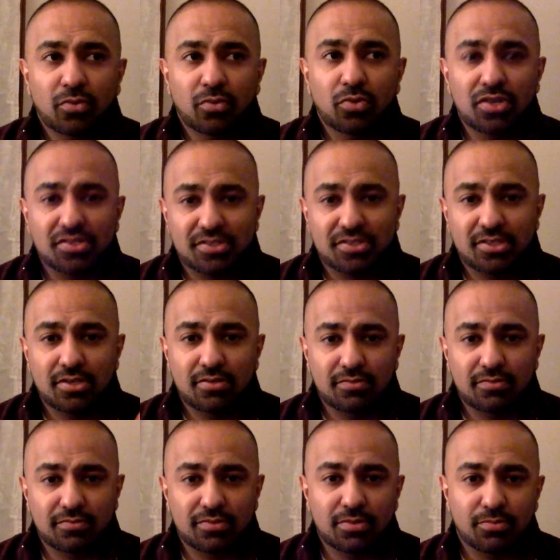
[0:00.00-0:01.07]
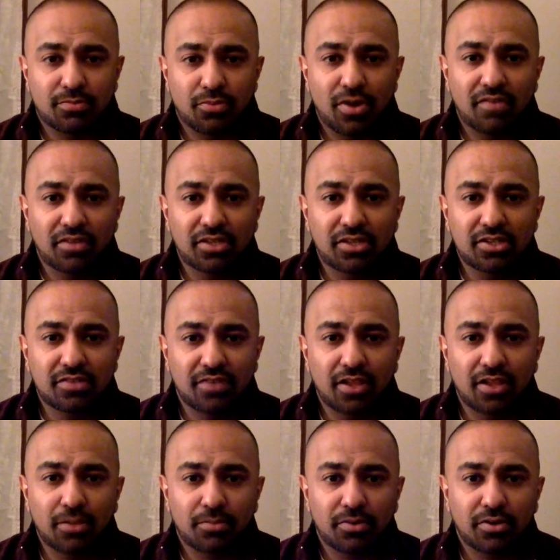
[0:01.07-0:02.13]
was the prevalent
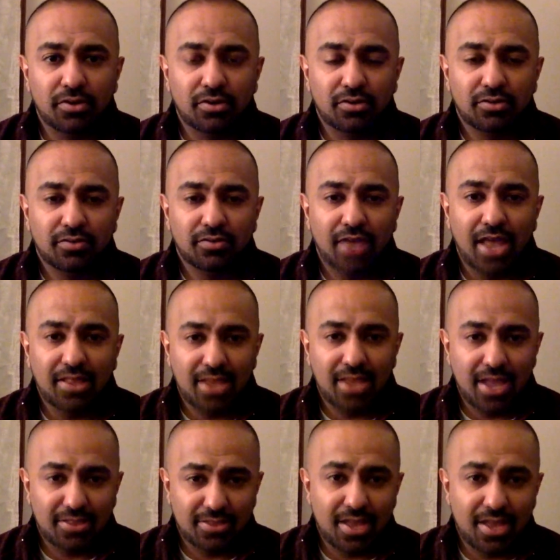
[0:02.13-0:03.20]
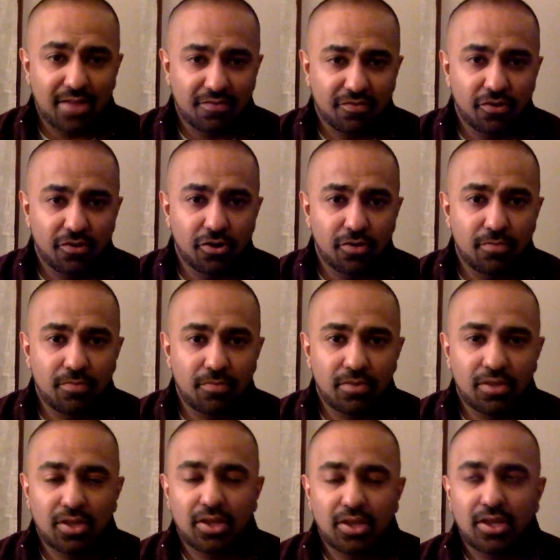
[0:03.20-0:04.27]
developer at that firm,
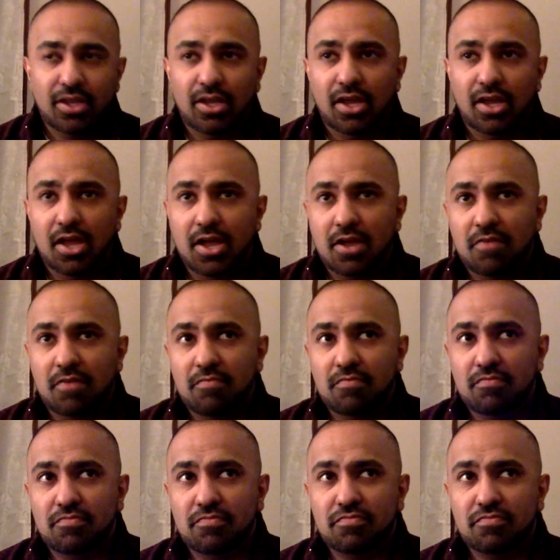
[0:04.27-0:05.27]
um,